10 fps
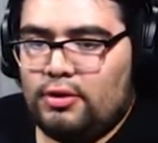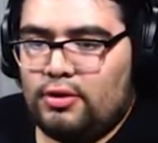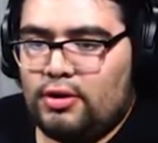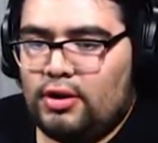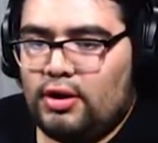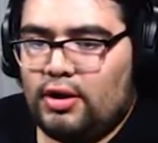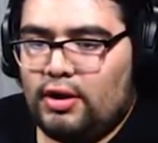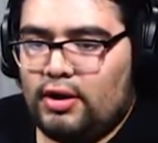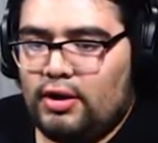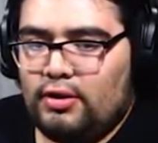Could
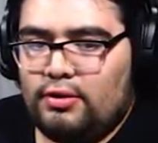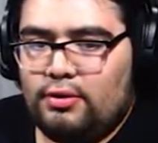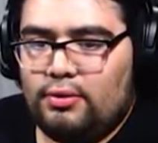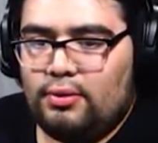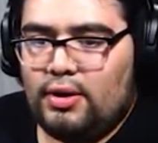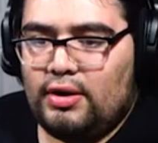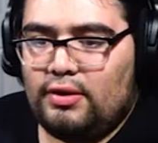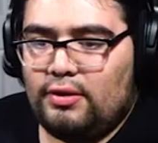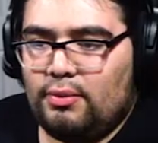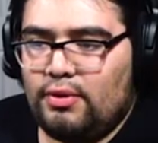I do
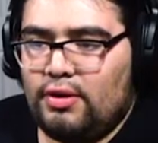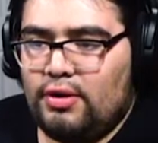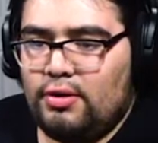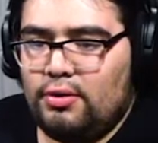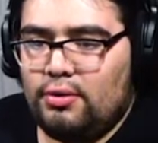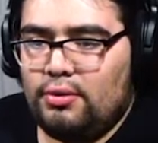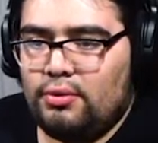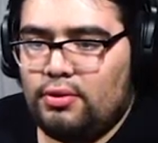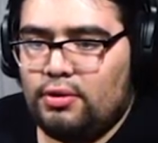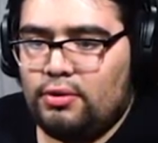anything with you?
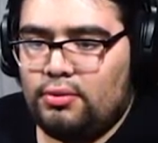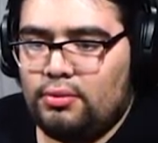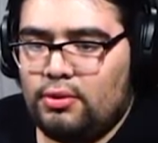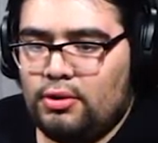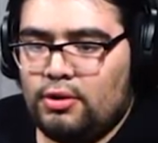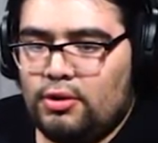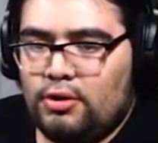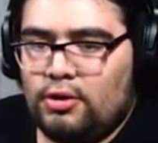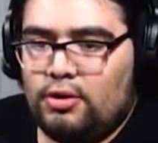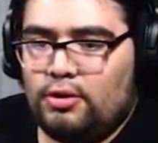No.
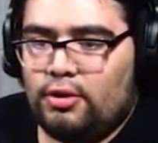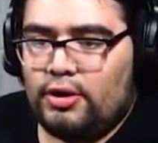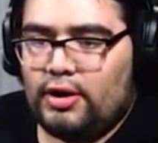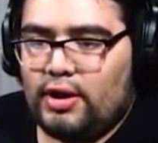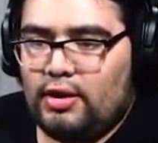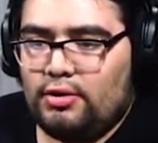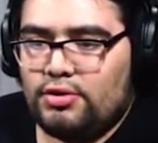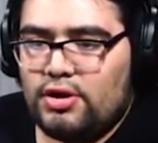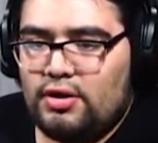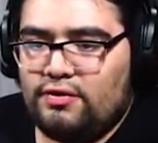Dirty couch.
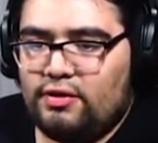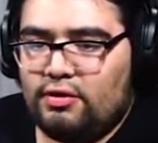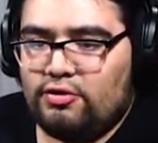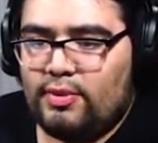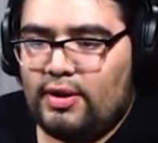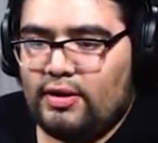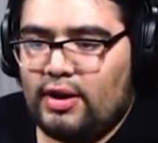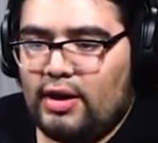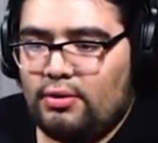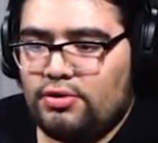Any secrets behind the
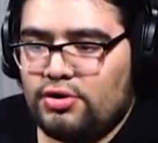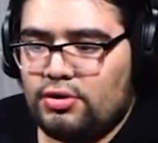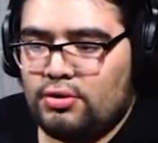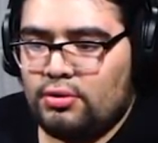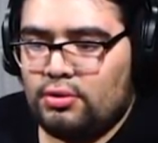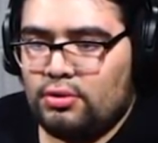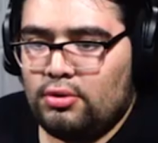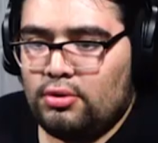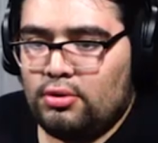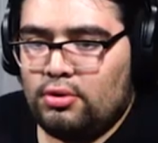couch?
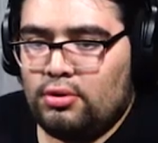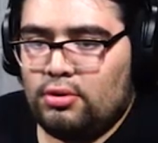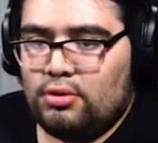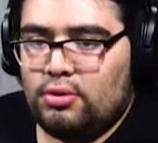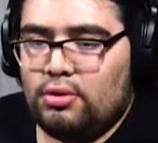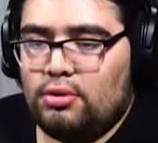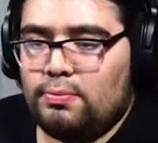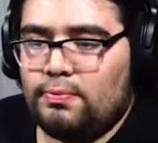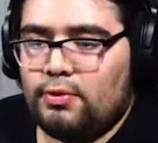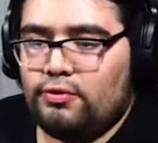Nope,
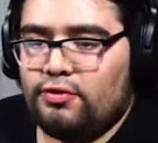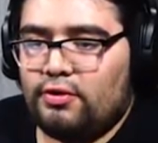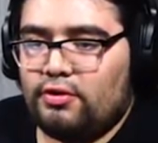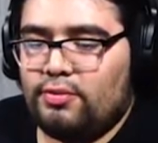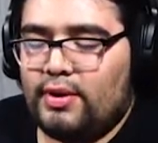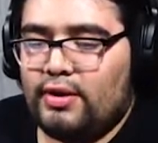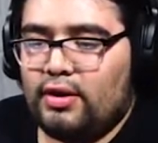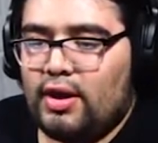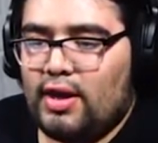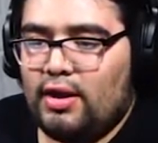no secrets behind the
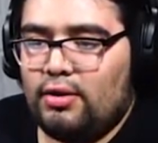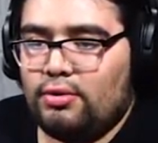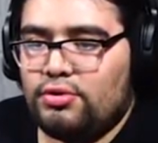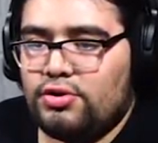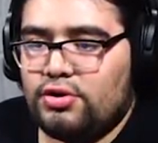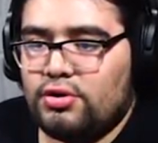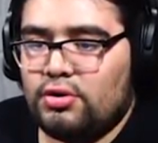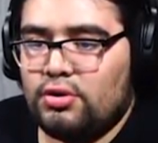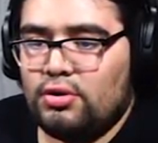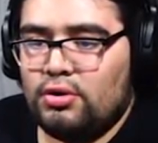couch.
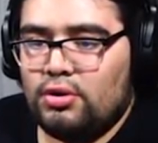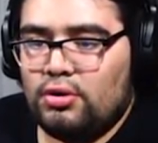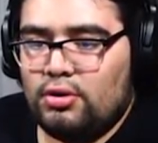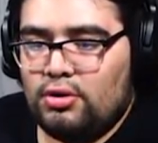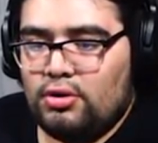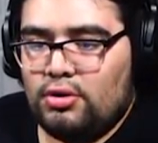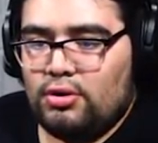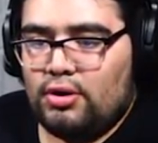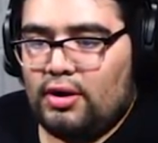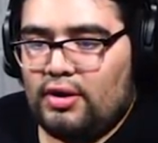
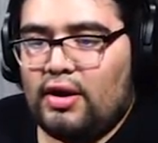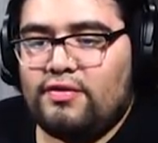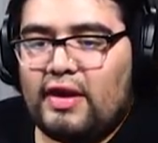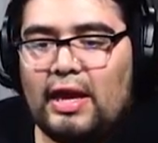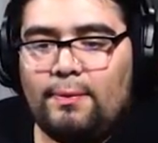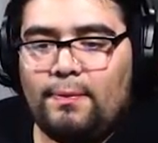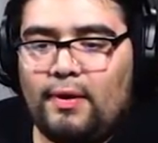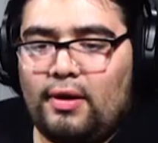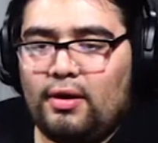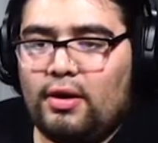And escape
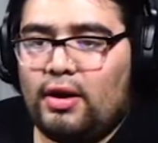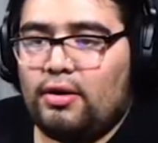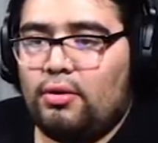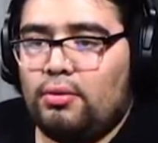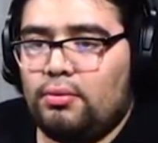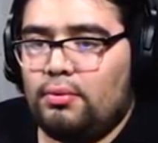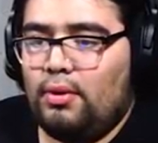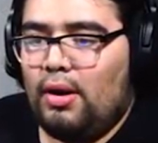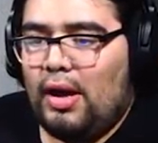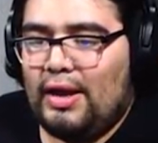the... Okay, cool. Well,
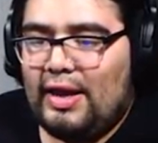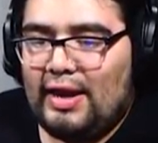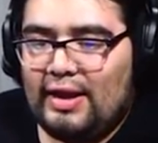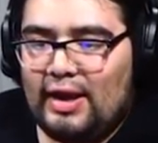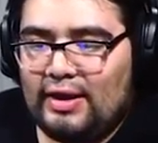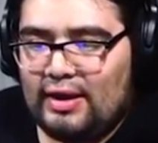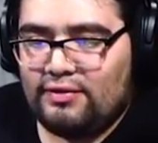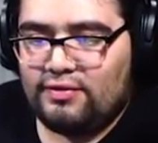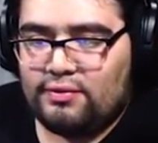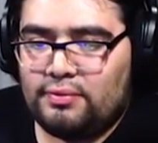I, I, I
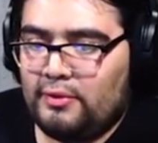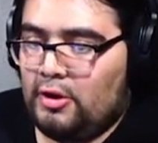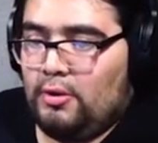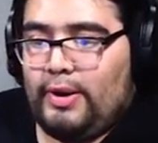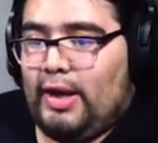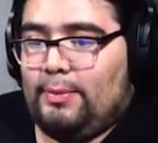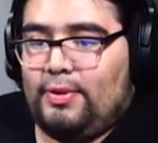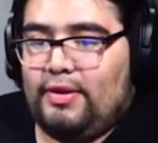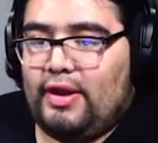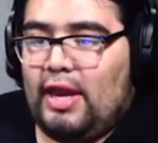guess we gotta play
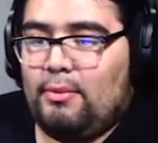the game,